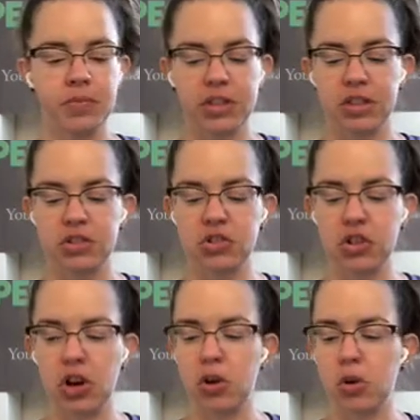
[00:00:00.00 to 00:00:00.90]

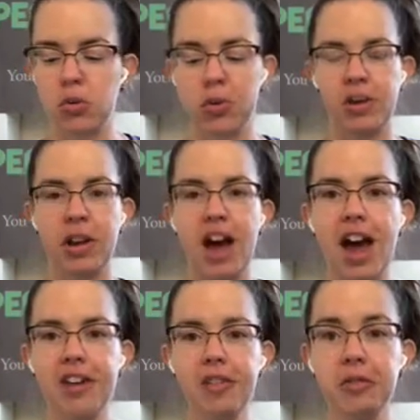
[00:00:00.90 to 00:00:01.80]
So
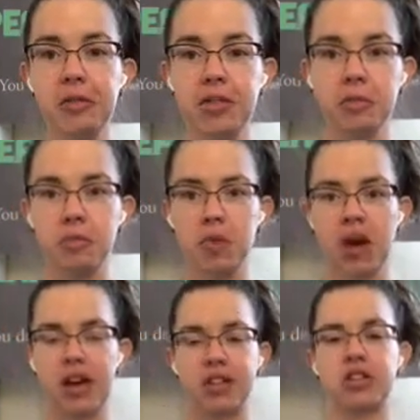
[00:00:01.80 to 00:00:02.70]
I
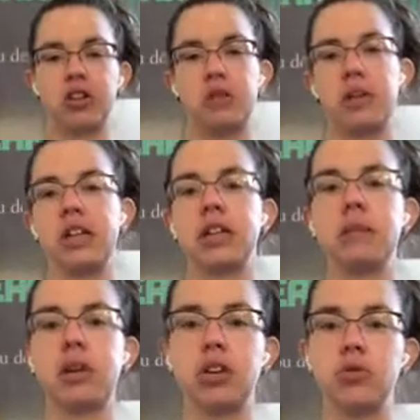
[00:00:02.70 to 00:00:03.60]
started making
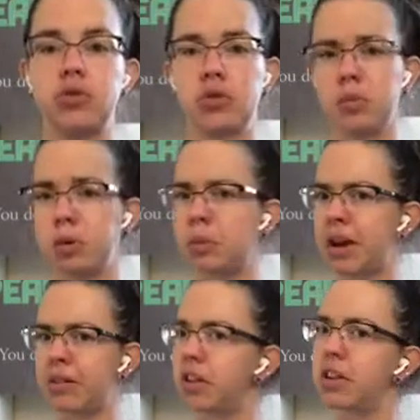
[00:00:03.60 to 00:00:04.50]
my own soap
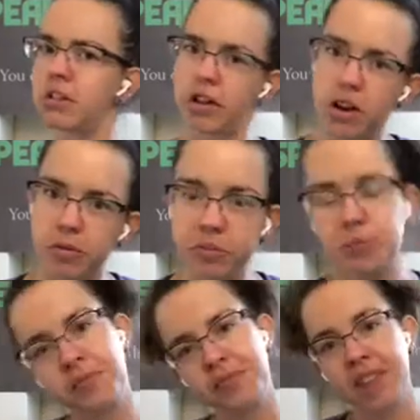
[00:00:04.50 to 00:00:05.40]
about a year ago.
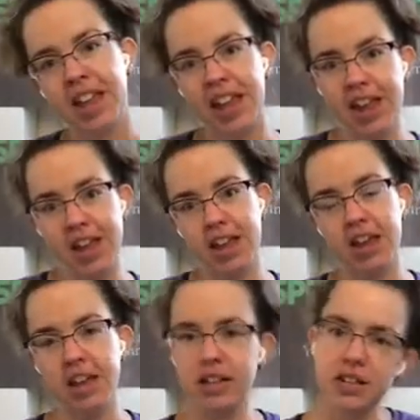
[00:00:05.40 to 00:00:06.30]

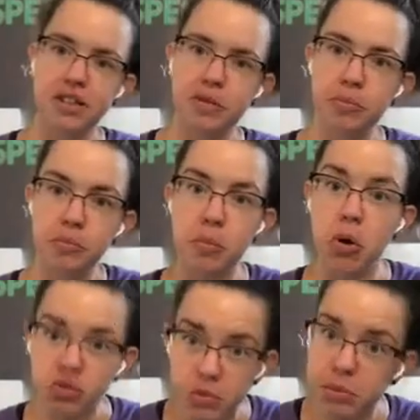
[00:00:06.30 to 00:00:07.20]
And
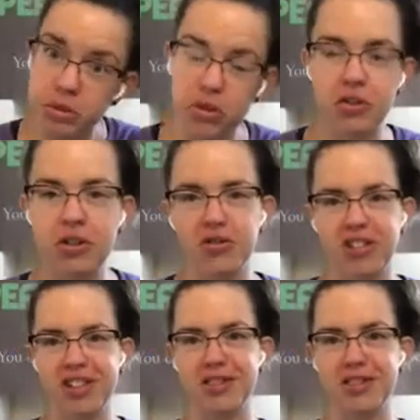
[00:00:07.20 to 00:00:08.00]
most people don't know this,